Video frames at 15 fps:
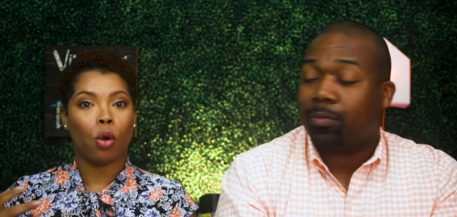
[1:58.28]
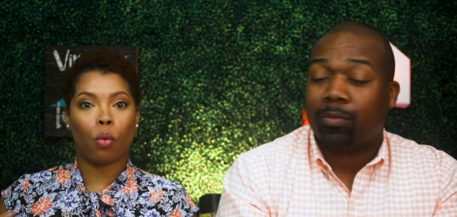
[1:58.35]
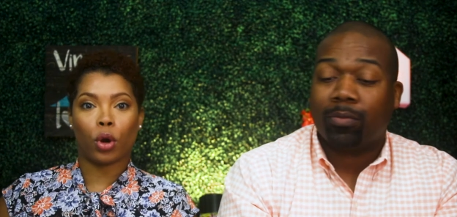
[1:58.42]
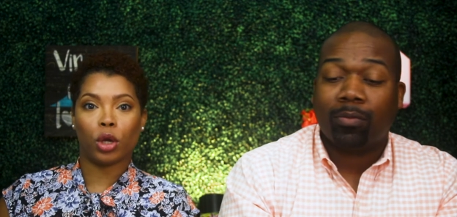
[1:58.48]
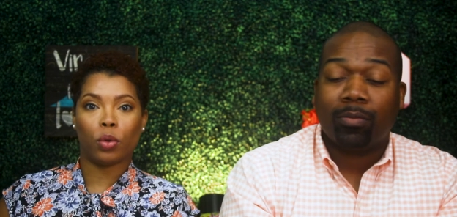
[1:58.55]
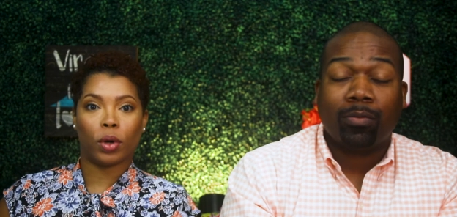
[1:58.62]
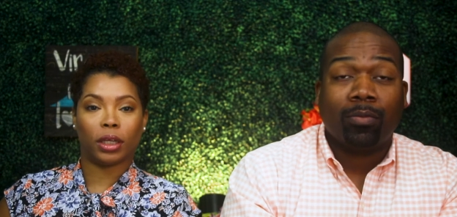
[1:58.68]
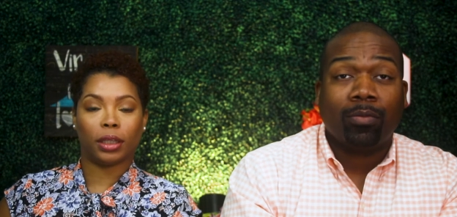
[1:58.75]

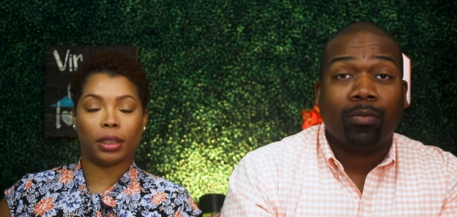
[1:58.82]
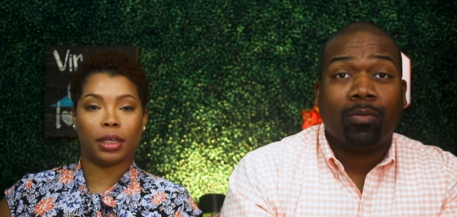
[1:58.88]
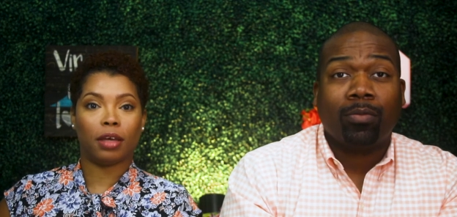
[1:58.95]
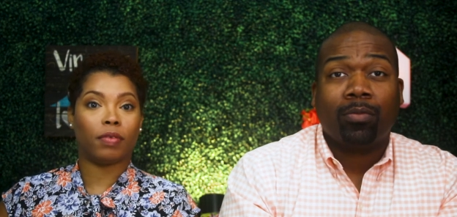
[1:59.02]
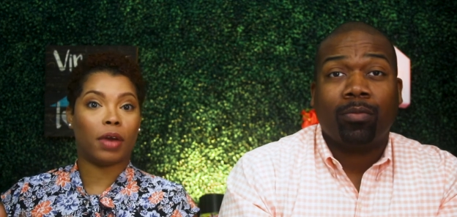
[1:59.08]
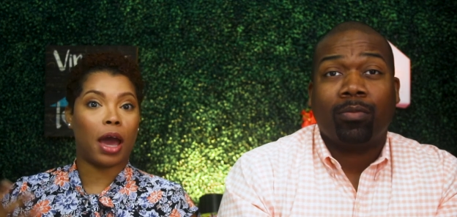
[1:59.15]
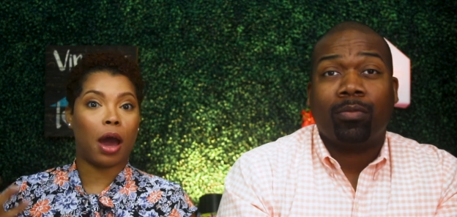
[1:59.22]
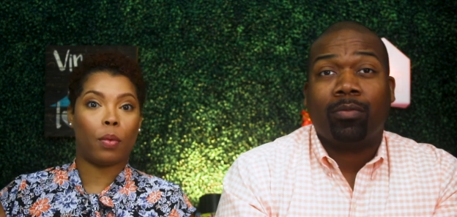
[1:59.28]
Speaker 1: where you want to
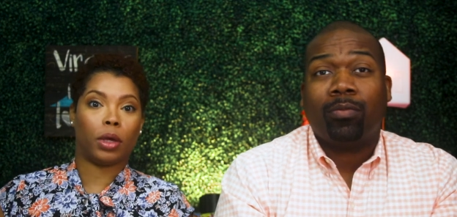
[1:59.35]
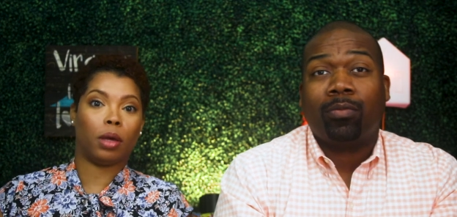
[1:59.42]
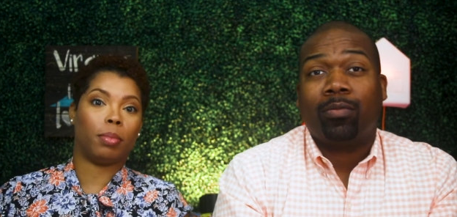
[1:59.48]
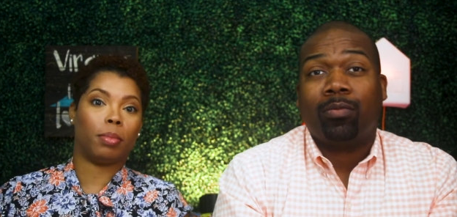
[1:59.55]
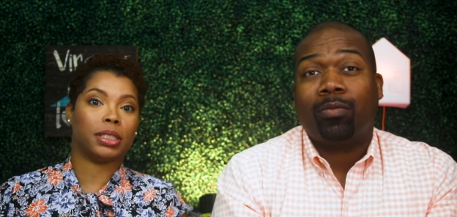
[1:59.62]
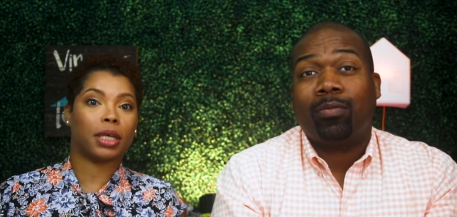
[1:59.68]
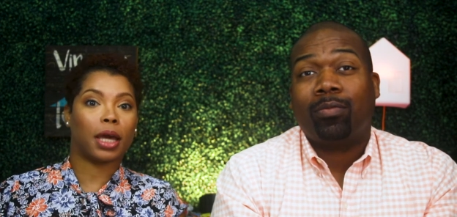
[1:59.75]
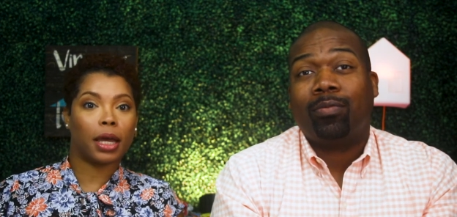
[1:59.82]
live, and how we can
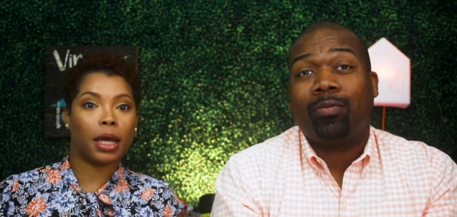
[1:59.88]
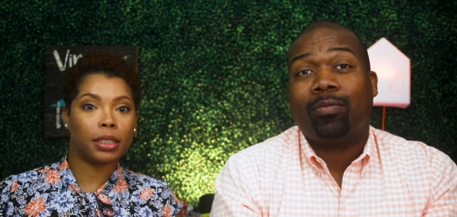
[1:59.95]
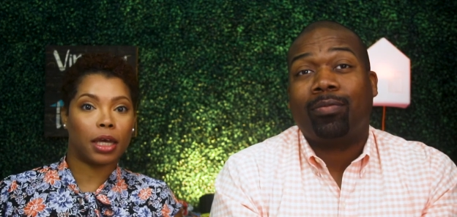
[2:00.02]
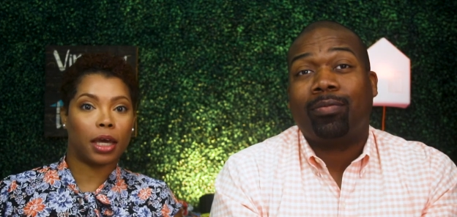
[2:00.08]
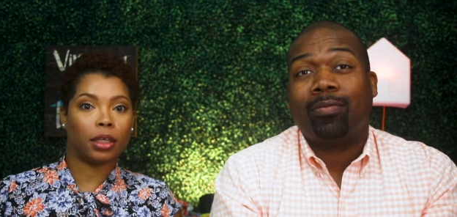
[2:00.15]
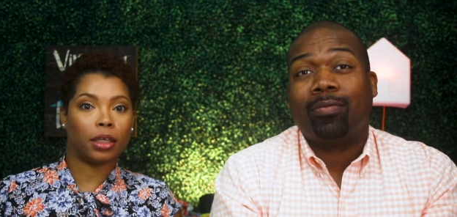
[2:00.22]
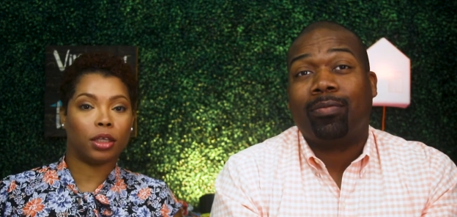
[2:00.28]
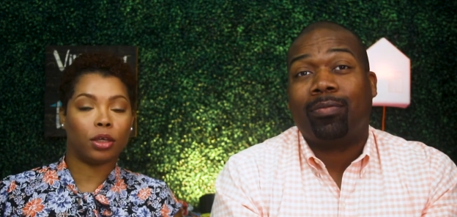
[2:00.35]
best
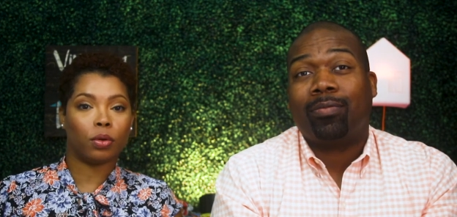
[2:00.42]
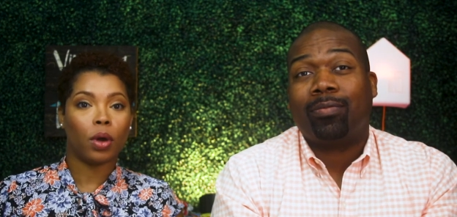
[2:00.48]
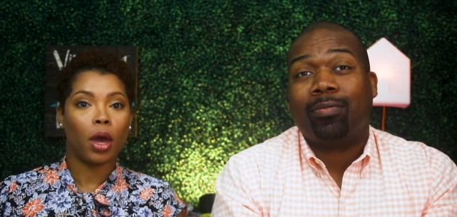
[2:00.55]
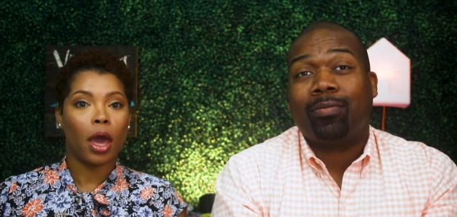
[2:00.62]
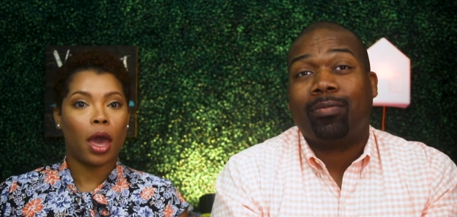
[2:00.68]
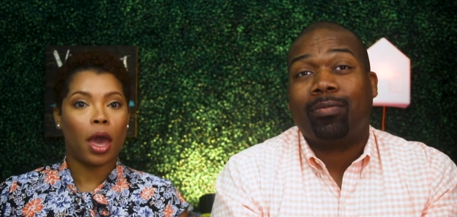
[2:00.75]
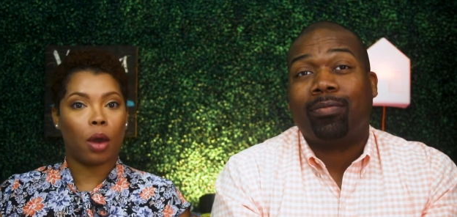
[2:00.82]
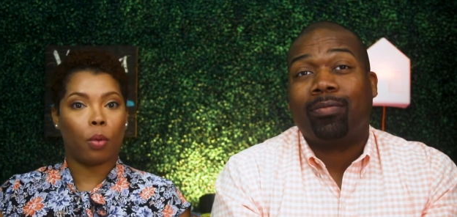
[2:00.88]
contact you.
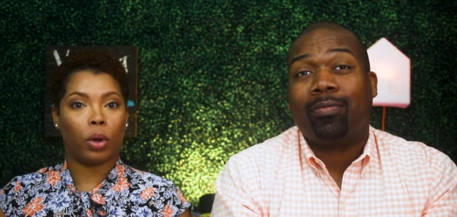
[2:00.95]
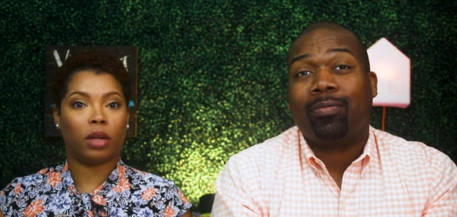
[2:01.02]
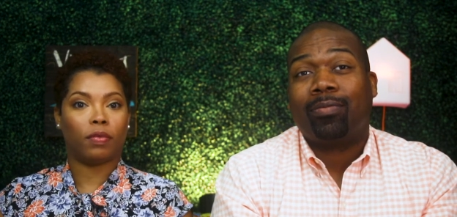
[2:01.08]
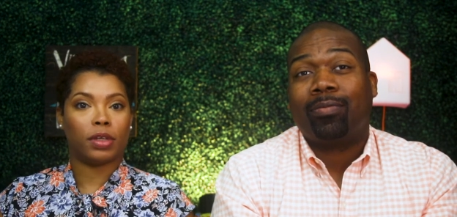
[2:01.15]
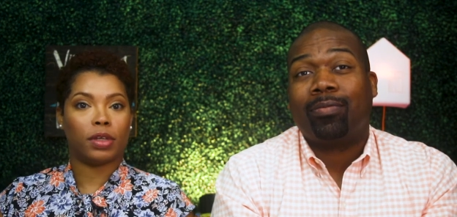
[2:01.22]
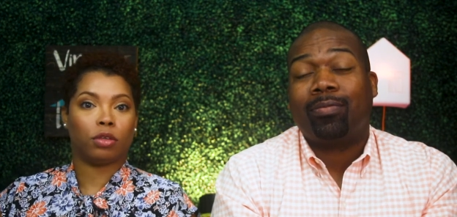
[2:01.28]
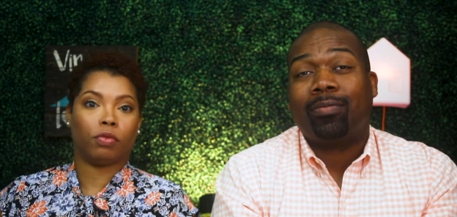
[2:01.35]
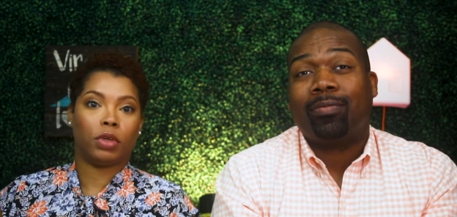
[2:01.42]
And one
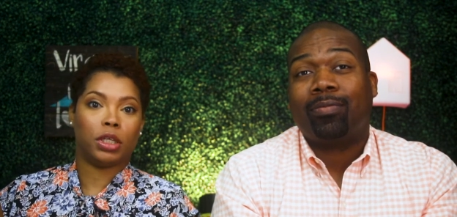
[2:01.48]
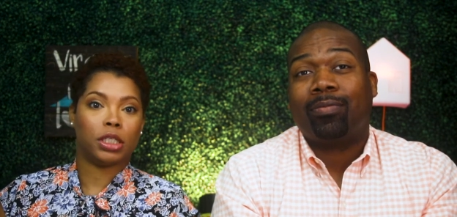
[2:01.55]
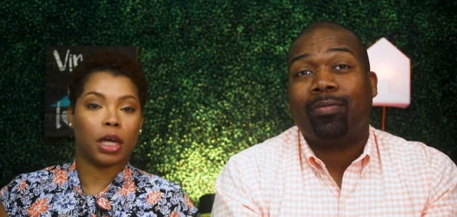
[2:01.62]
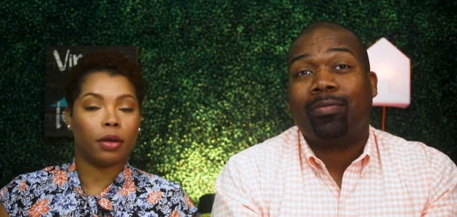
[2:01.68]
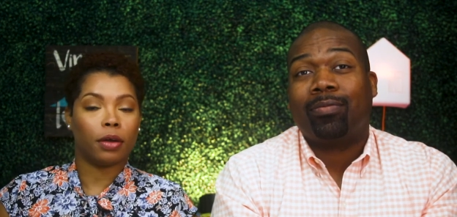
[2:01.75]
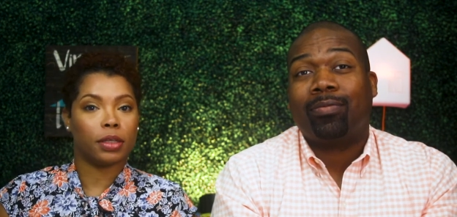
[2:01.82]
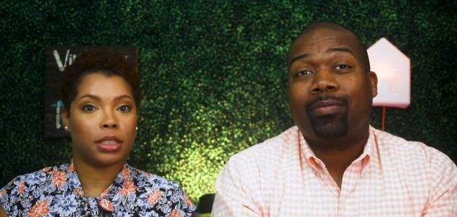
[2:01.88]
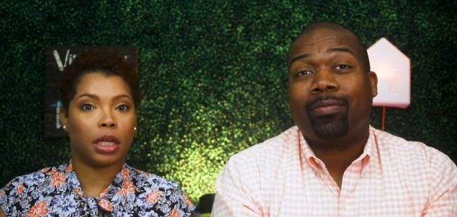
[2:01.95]
of us will reach
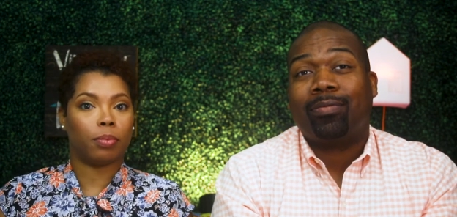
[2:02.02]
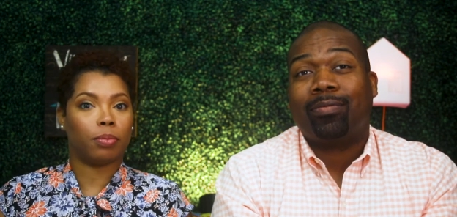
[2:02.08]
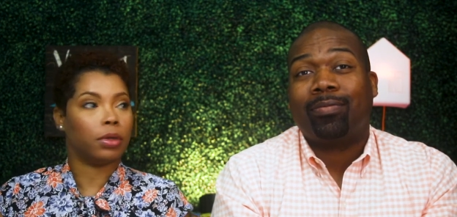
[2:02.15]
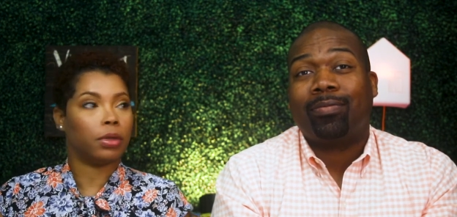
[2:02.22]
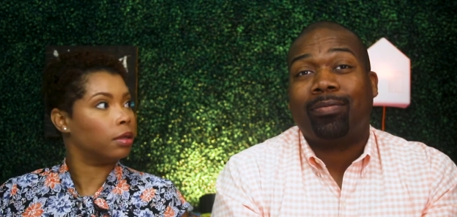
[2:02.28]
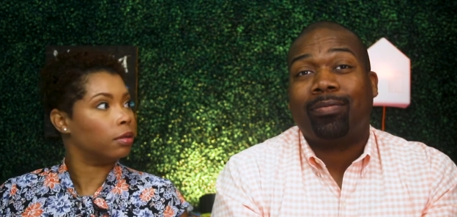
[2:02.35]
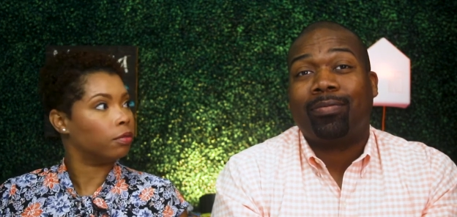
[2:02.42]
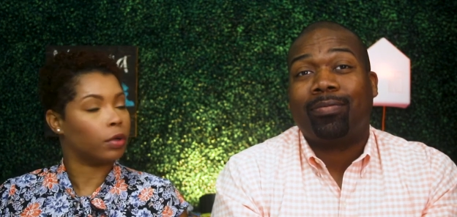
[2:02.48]
out and set up a